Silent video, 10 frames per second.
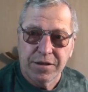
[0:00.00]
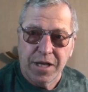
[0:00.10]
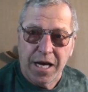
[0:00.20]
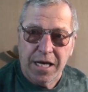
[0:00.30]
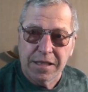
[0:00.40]

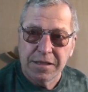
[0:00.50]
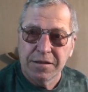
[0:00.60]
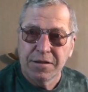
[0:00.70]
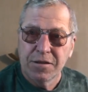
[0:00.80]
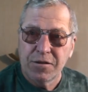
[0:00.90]

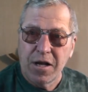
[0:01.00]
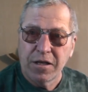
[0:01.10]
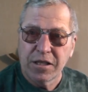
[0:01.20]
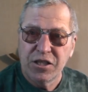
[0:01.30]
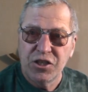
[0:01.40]
glass so
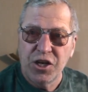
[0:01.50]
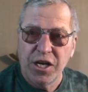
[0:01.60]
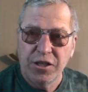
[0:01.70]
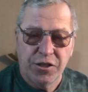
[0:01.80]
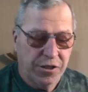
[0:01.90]
I'll
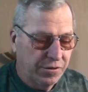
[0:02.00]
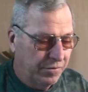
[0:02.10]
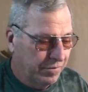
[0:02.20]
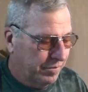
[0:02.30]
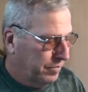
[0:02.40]
exchange it.
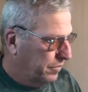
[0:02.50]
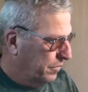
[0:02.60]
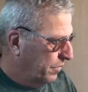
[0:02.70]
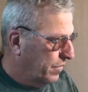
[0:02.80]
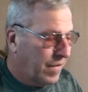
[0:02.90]

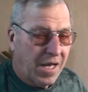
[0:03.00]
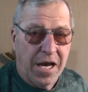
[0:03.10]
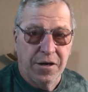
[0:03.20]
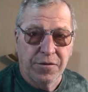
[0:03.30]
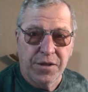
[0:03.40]

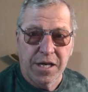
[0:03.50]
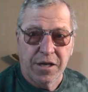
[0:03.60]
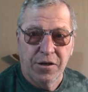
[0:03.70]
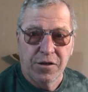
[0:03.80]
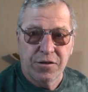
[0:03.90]
I don't think
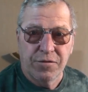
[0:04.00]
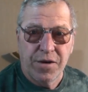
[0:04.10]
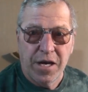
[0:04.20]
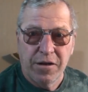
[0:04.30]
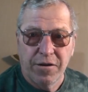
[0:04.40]
it hurts the
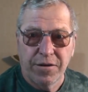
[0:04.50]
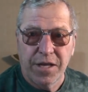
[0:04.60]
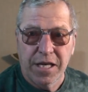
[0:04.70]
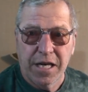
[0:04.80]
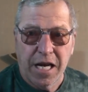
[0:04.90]
value, I
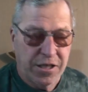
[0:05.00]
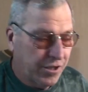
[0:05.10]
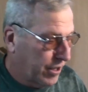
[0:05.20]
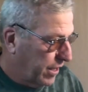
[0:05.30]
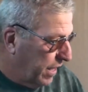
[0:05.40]
think it
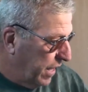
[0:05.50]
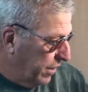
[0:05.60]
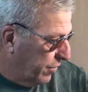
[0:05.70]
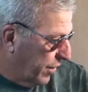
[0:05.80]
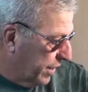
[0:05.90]
actually
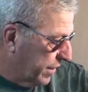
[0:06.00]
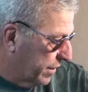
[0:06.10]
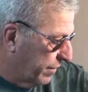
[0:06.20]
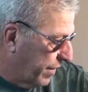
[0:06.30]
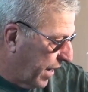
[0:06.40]
increases
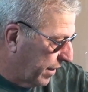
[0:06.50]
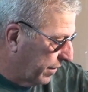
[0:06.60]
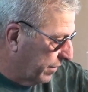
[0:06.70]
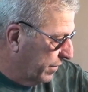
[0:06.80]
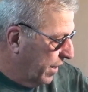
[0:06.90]
the
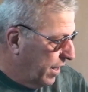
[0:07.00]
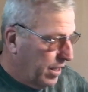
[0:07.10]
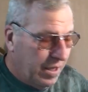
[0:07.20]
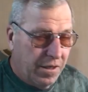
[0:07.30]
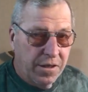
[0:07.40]
value
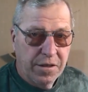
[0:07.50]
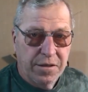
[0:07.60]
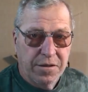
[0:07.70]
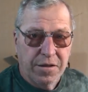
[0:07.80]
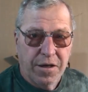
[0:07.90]

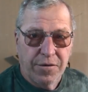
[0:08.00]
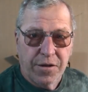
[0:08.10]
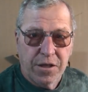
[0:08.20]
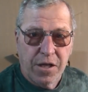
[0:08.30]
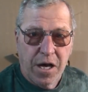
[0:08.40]
of
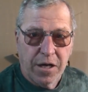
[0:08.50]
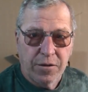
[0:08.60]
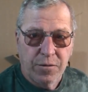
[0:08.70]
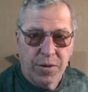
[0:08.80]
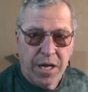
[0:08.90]
the
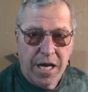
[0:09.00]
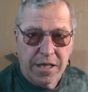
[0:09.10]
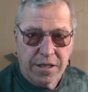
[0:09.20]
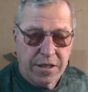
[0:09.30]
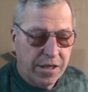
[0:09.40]
clock when it
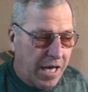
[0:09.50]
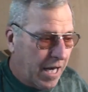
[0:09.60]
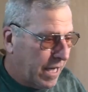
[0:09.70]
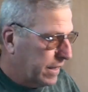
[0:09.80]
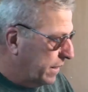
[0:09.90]
has a
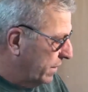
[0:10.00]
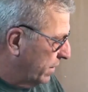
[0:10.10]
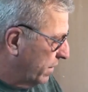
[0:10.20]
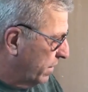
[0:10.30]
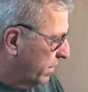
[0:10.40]

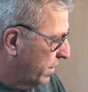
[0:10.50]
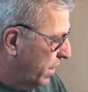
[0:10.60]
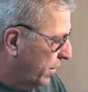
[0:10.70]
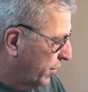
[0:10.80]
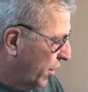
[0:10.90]
glass
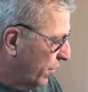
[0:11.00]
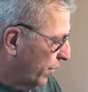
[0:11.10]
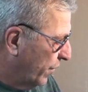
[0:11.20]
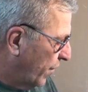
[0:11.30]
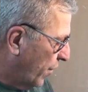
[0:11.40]
a
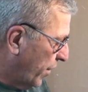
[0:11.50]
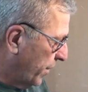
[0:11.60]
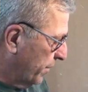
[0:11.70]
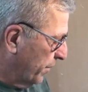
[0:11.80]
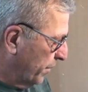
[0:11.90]
dome for
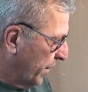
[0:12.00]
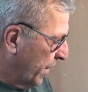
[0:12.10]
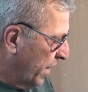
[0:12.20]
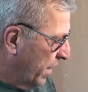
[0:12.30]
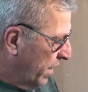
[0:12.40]
it.
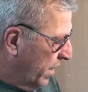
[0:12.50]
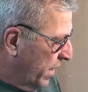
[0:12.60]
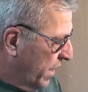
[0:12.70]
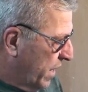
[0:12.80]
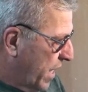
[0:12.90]

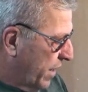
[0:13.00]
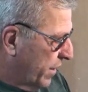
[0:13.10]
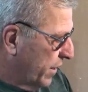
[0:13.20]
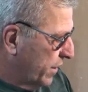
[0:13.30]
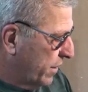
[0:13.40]
Now
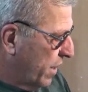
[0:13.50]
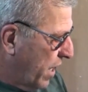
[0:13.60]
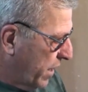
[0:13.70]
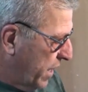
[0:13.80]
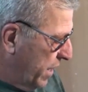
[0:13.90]
this
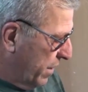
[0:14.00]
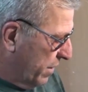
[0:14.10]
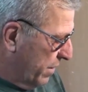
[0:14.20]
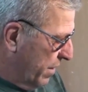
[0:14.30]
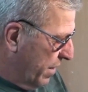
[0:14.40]
clock
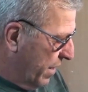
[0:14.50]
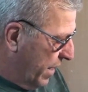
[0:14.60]
here,